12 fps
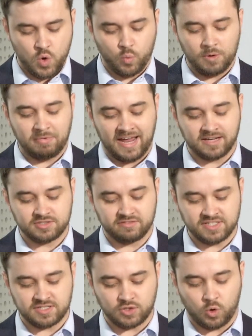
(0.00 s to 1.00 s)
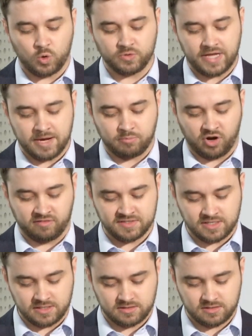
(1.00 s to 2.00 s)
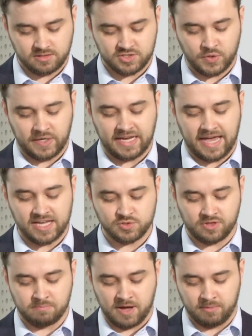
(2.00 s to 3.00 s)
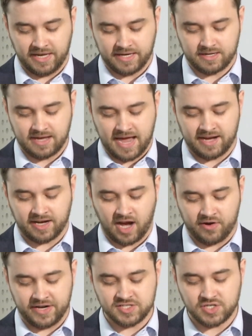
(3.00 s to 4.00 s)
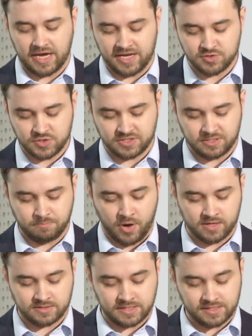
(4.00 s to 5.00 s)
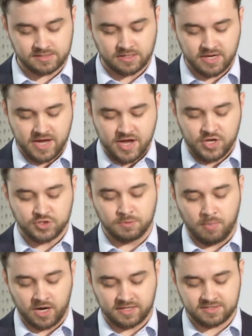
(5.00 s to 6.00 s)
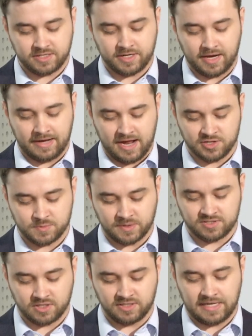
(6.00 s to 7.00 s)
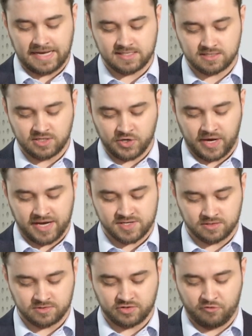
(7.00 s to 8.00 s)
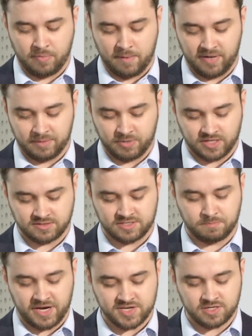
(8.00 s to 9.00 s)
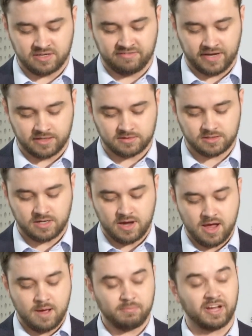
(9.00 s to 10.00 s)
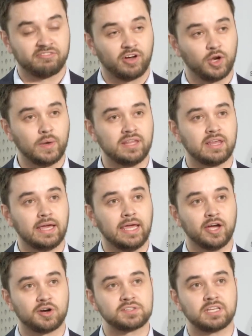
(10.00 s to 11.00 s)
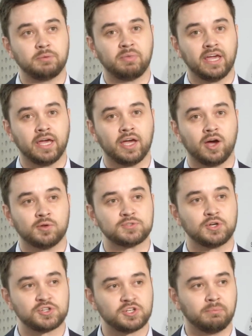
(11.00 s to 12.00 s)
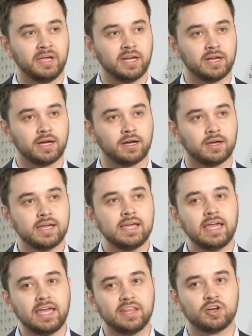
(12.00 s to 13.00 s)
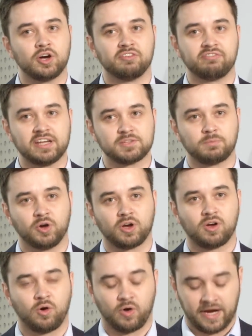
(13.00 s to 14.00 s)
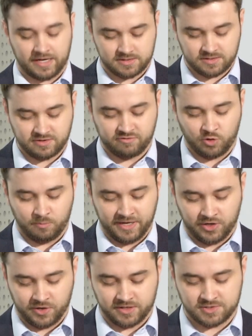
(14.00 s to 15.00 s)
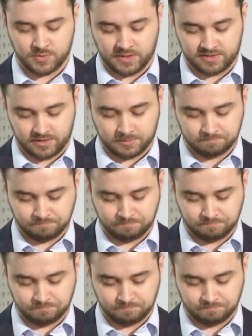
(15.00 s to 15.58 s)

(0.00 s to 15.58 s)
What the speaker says: We plan to visit all 9 provinces to engage with the public and encourage interested parties to monitor announcements on dates and locations of public participation events by following the ERCP on social media, either on Facebook or X, formerly known as Twitter.